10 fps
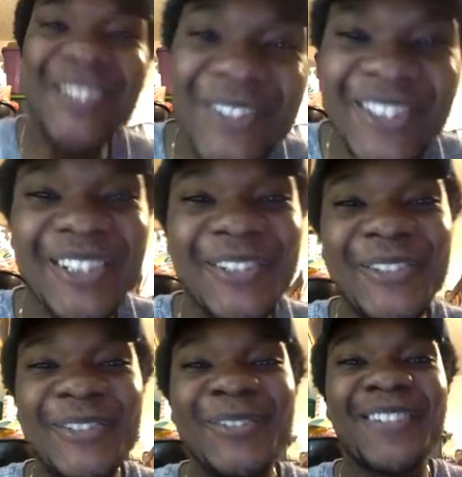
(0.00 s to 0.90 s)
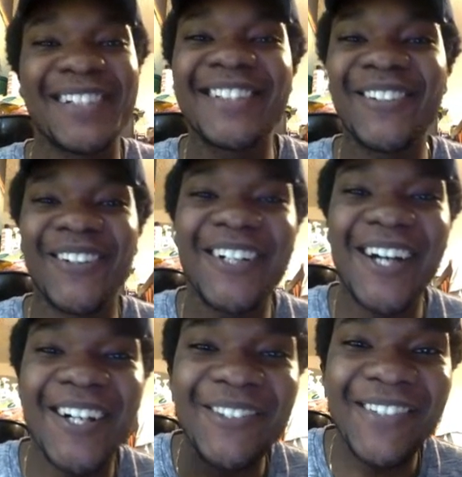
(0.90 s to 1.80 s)
YouTube, what's going
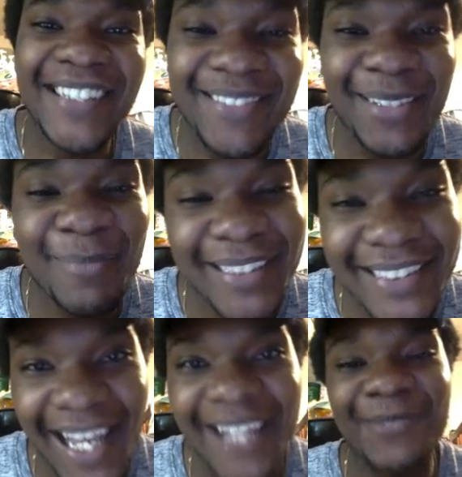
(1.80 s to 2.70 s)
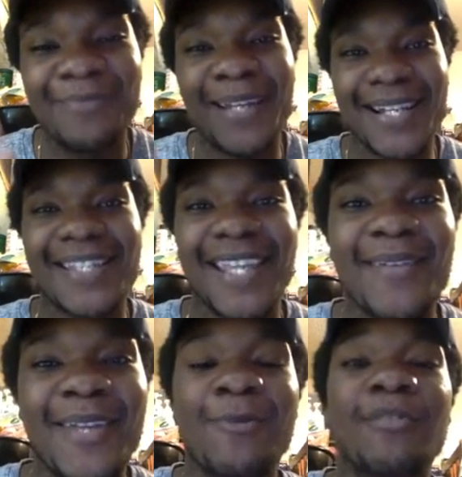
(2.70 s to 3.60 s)
on? Welcome to my channel,
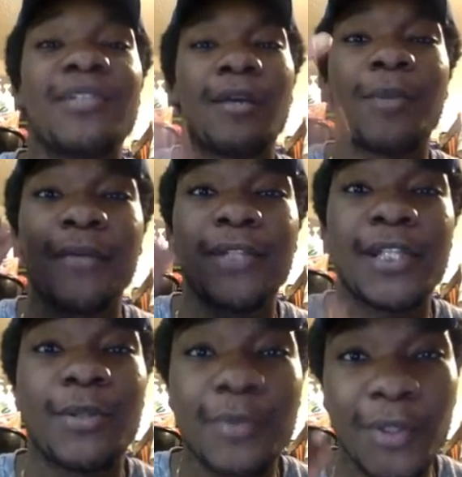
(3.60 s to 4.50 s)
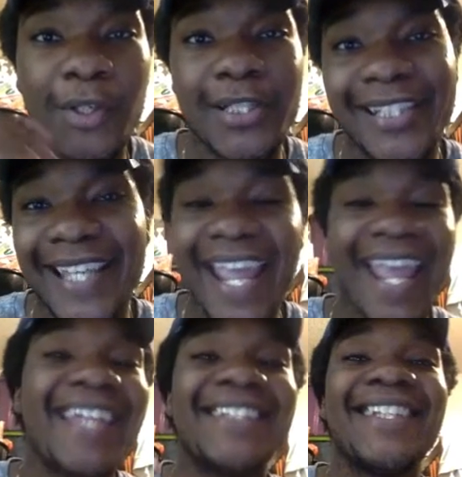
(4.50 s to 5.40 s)
Metascape here, where we talk about everything cryptocurrency
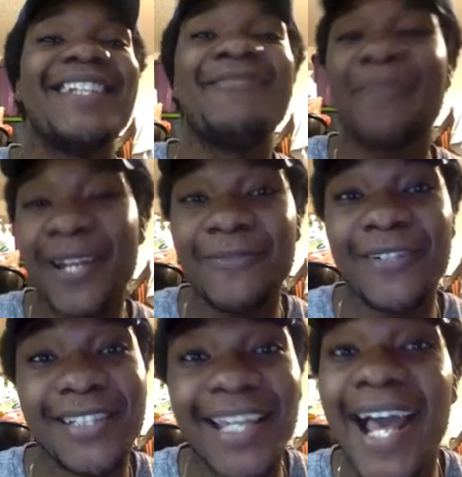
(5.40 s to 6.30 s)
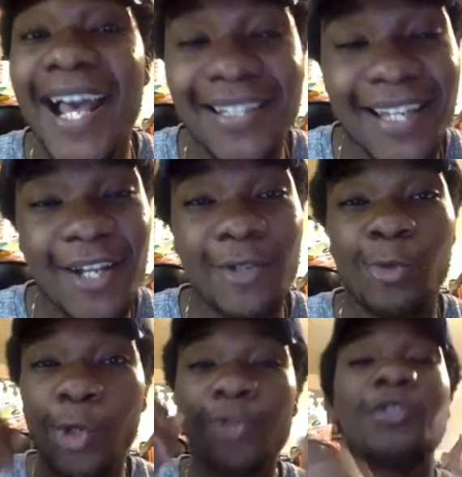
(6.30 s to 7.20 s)
and the metaverse. Guys,
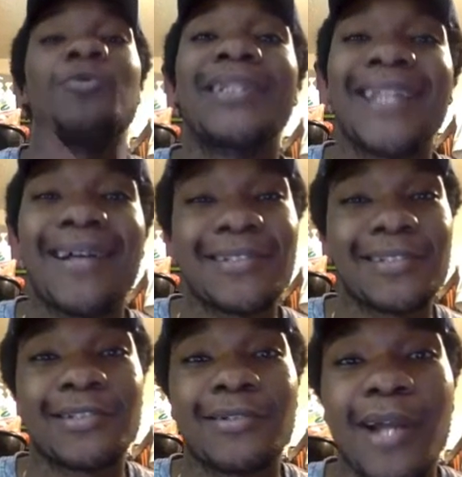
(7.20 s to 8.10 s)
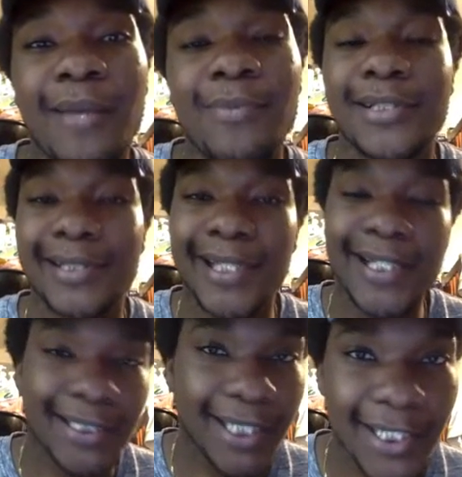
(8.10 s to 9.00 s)
road to 1,000 subscribers.
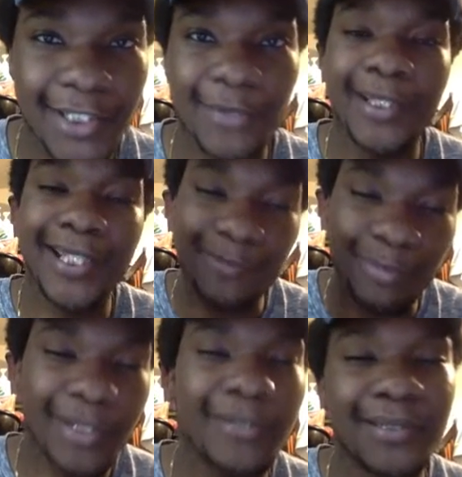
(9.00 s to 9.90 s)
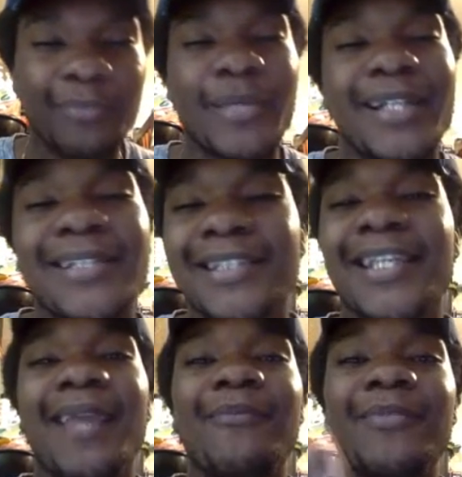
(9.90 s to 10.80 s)
Let's get to it. Let's build the
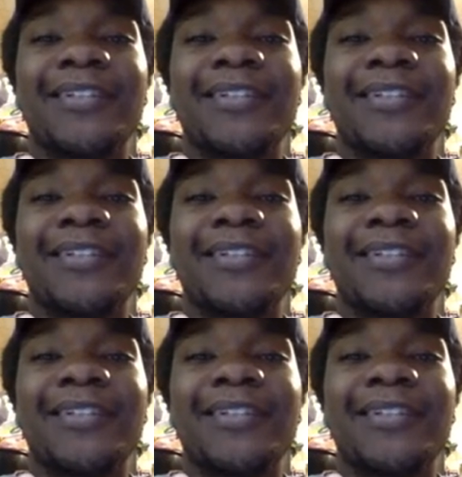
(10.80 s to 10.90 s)
Metascape